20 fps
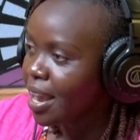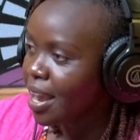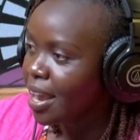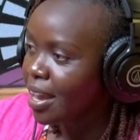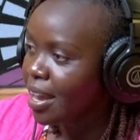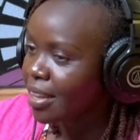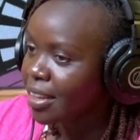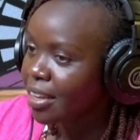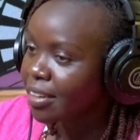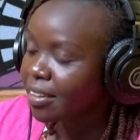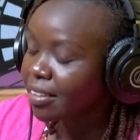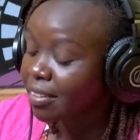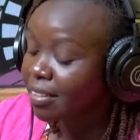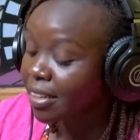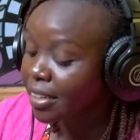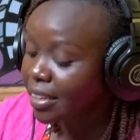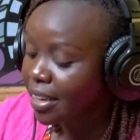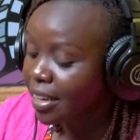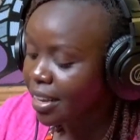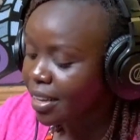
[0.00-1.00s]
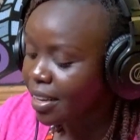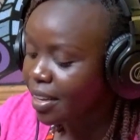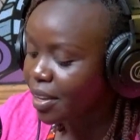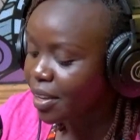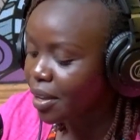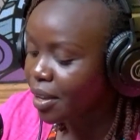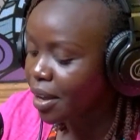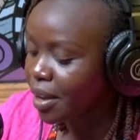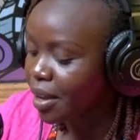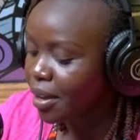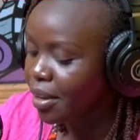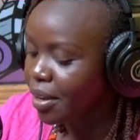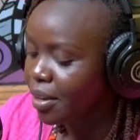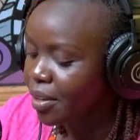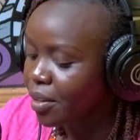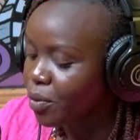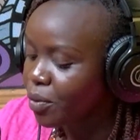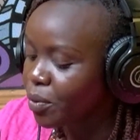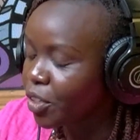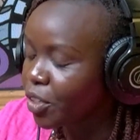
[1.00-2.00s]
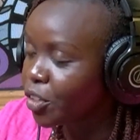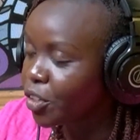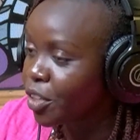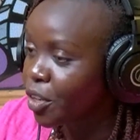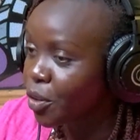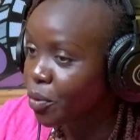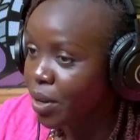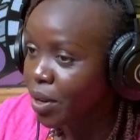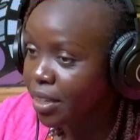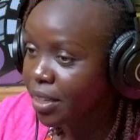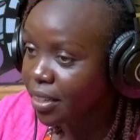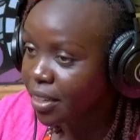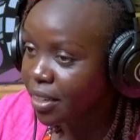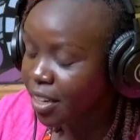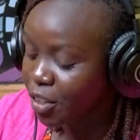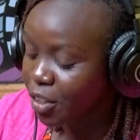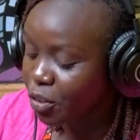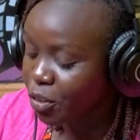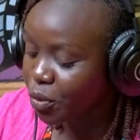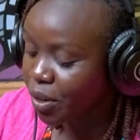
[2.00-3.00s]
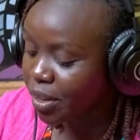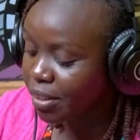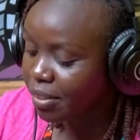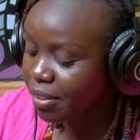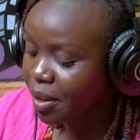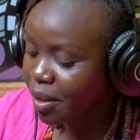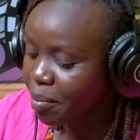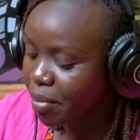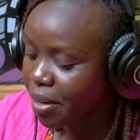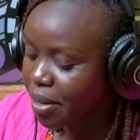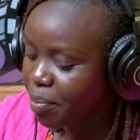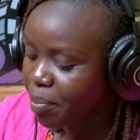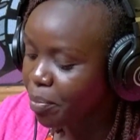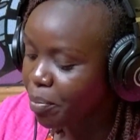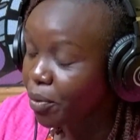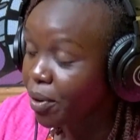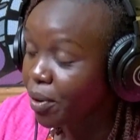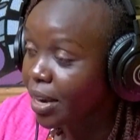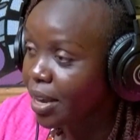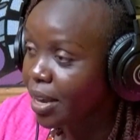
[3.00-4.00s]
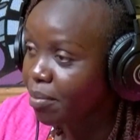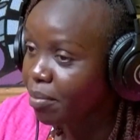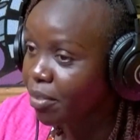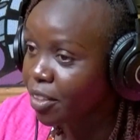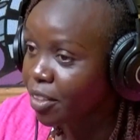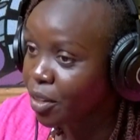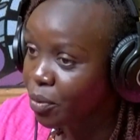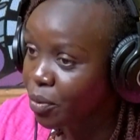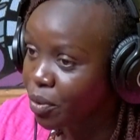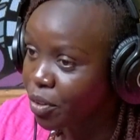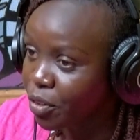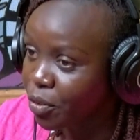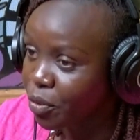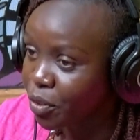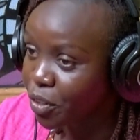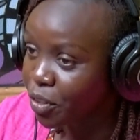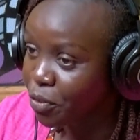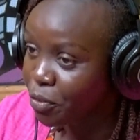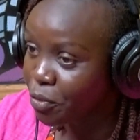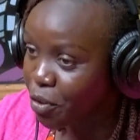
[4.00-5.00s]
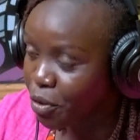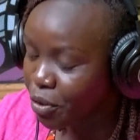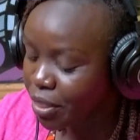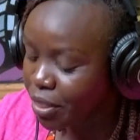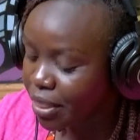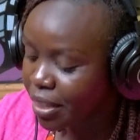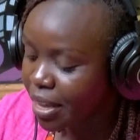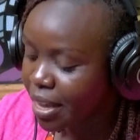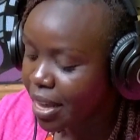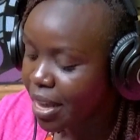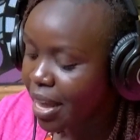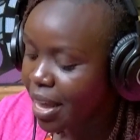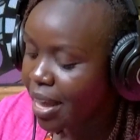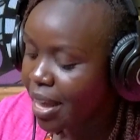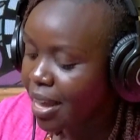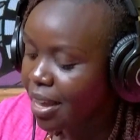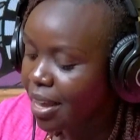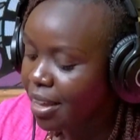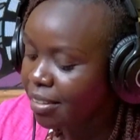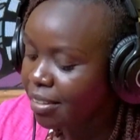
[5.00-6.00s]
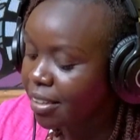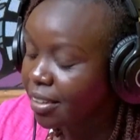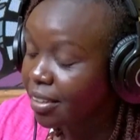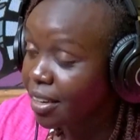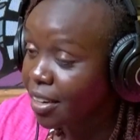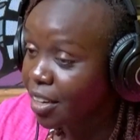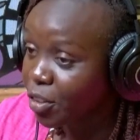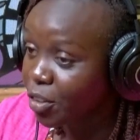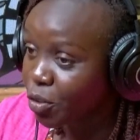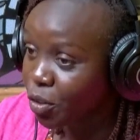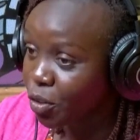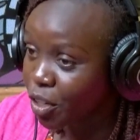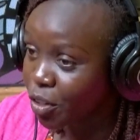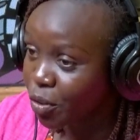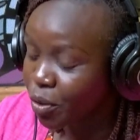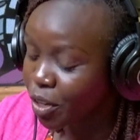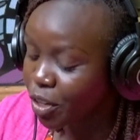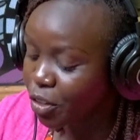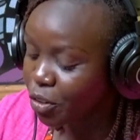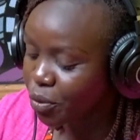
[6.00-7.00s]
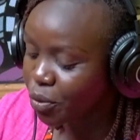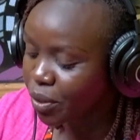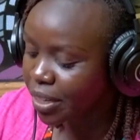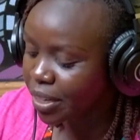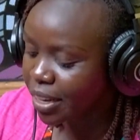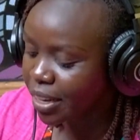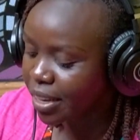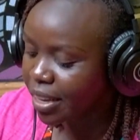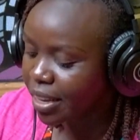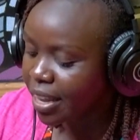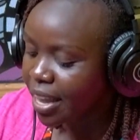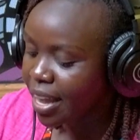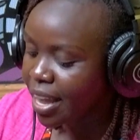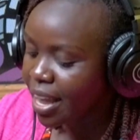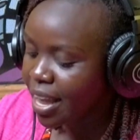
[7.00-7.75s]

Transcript: And that is the day in which the United Nations Assembly proclaimed January 24th as International Education Day.